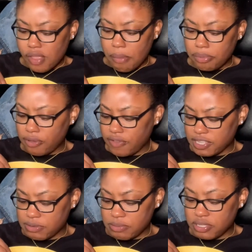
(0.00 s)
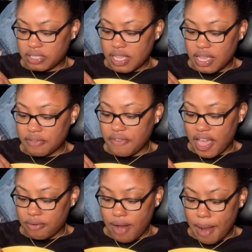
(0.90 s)
Blueface Baby is not a fire
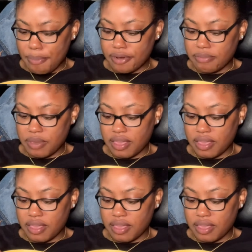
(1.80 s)
rapper to me.